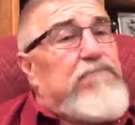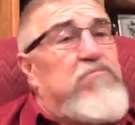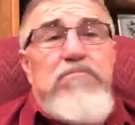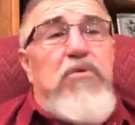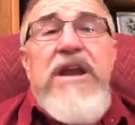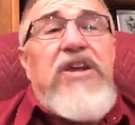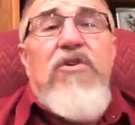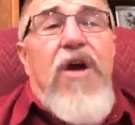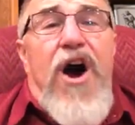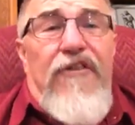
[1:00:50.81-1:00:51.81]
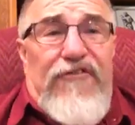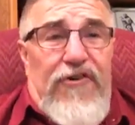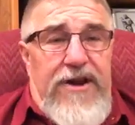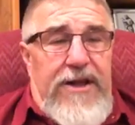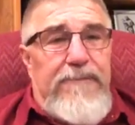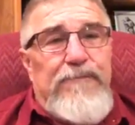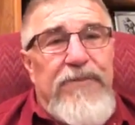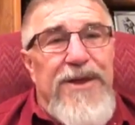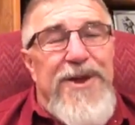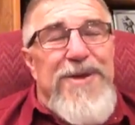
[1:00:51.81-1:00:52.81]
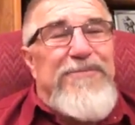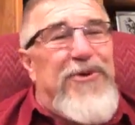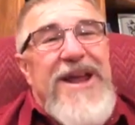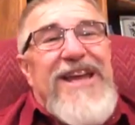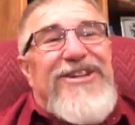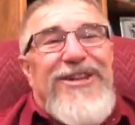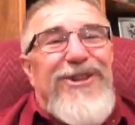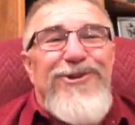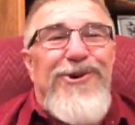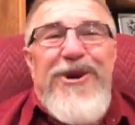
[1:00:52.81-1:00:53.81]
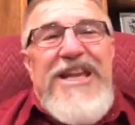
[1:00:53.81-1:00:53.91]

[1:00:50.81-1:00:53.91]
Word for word: Bring your offering. Bring it to the Lord.